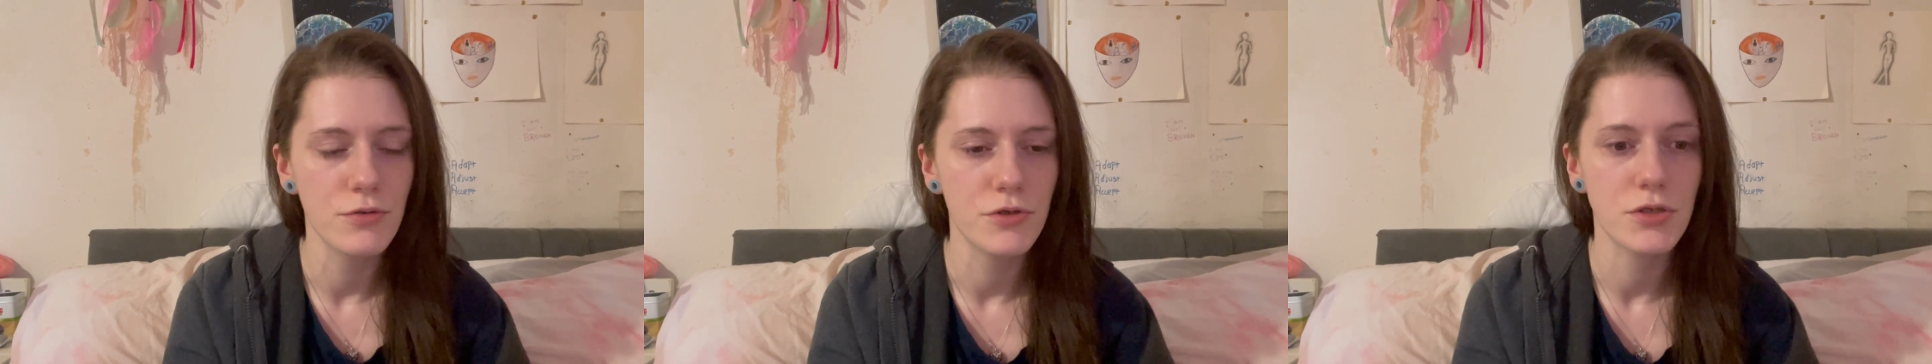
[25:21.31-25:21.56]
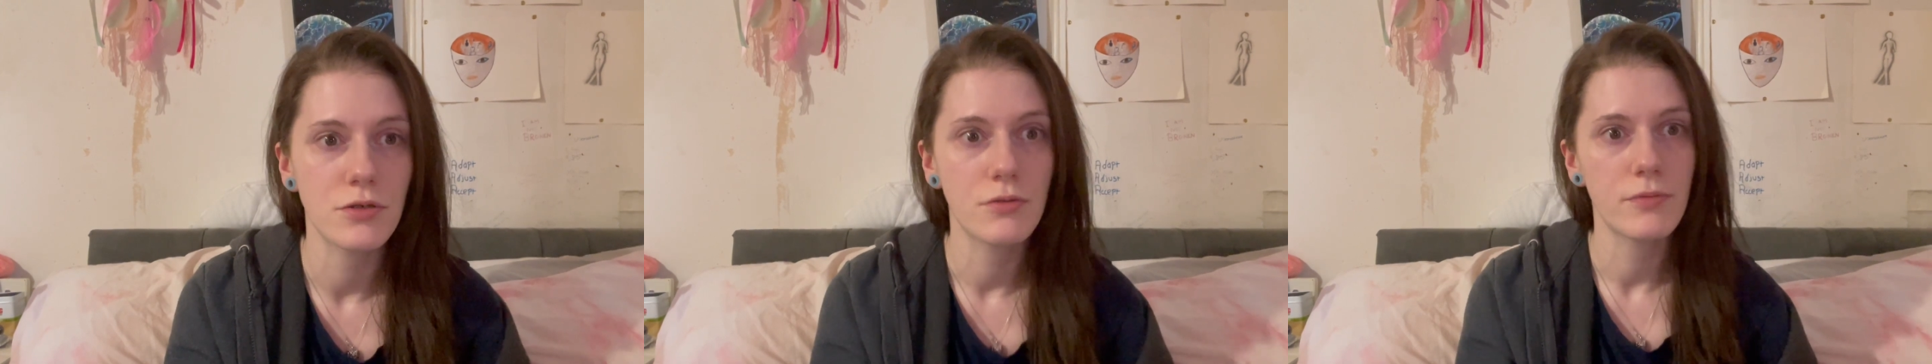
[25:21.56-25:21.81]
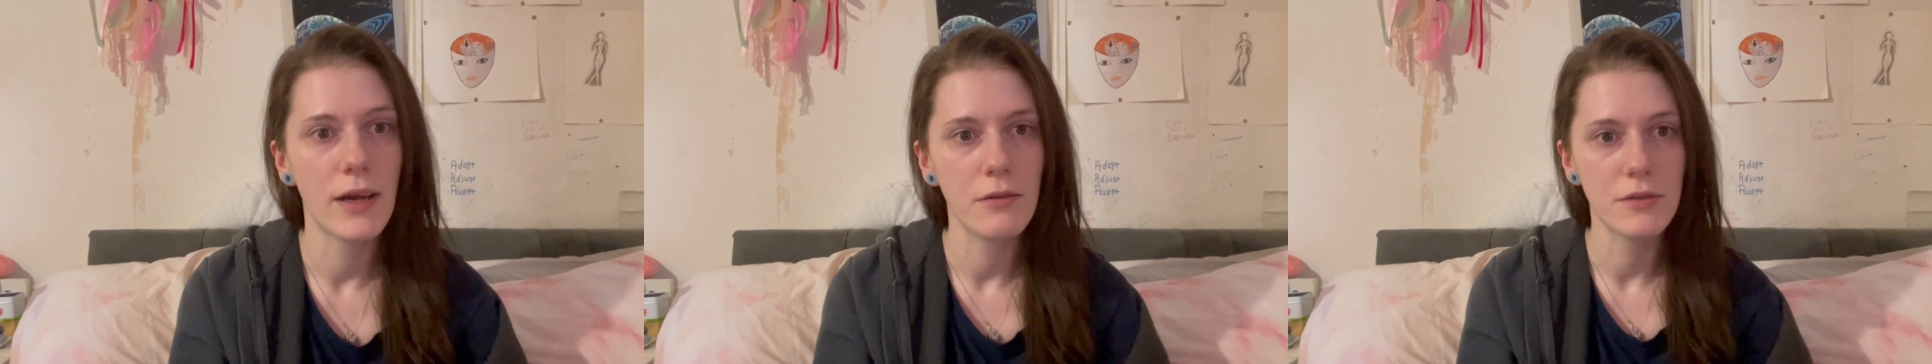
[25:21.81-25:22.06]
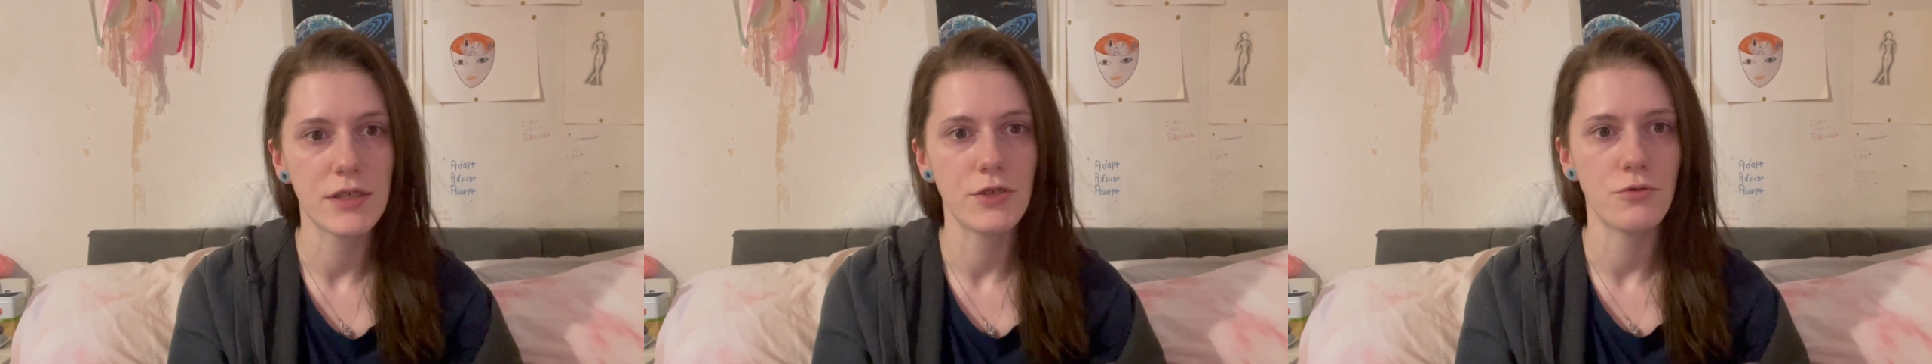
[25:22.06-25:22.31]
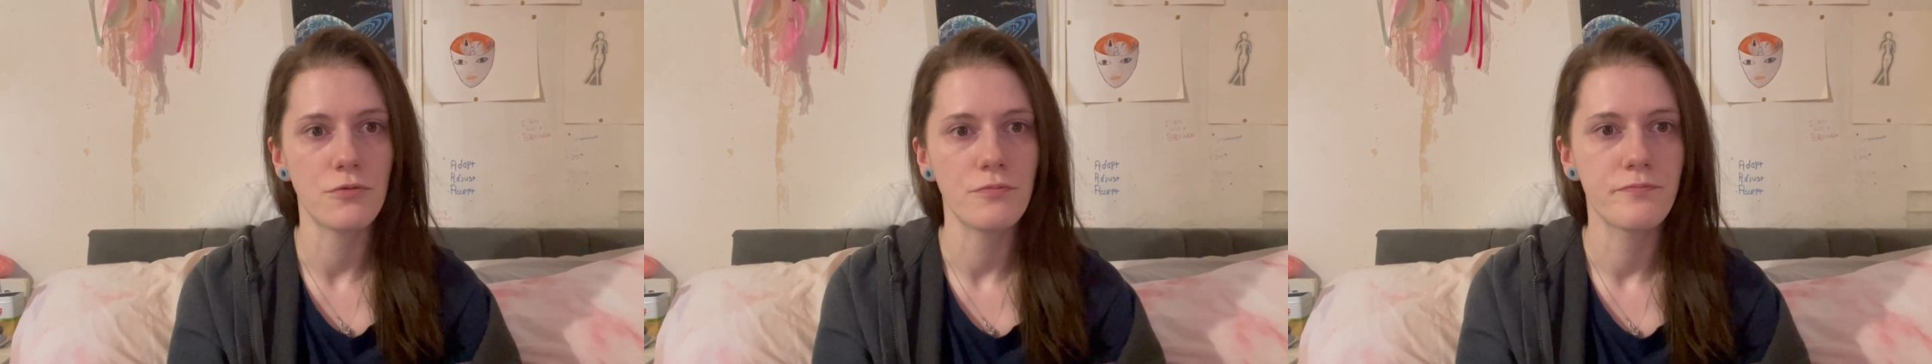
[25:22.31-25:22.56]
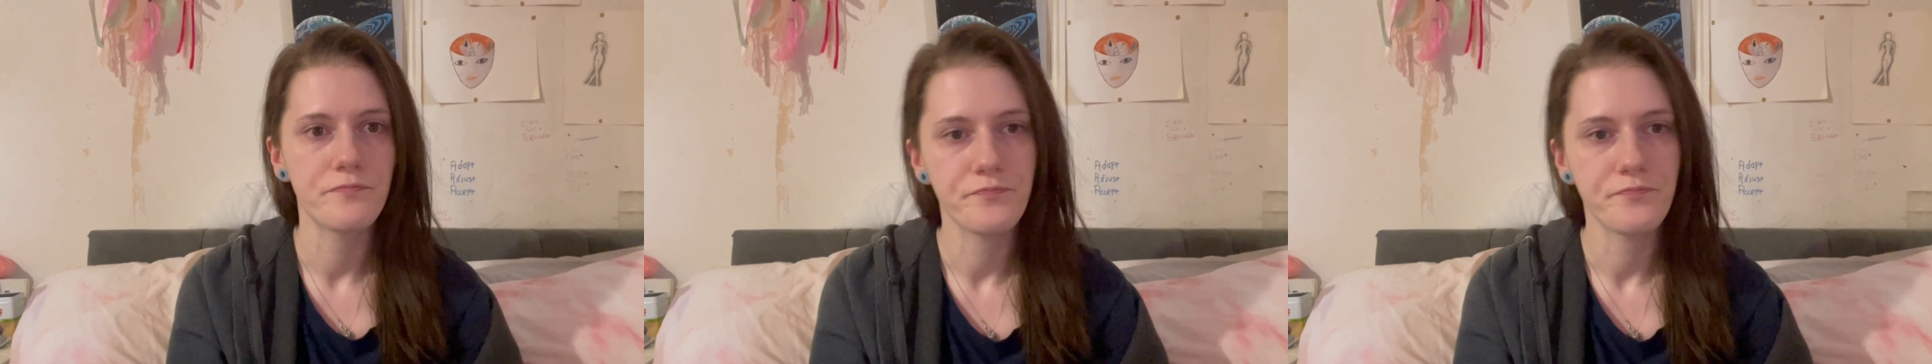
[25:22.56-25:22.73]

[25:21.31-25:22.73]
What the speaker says: so it was a no.